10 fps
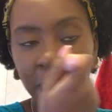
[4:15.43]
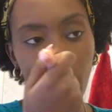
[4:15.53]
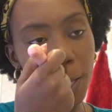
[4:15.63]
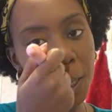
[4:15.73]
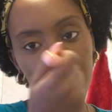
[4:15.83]

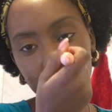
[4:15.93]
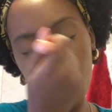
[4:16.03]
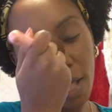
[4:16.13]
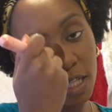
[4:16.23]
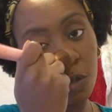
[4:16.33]
things,
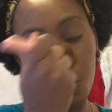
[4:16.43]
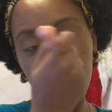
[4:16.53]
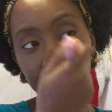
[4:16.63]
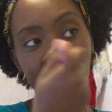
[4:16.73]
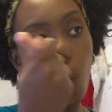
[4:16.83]
so that's
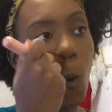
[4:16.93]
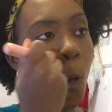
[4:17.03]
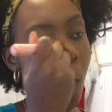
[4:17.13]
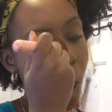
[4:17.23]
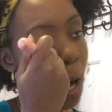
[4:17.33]
pretty cool.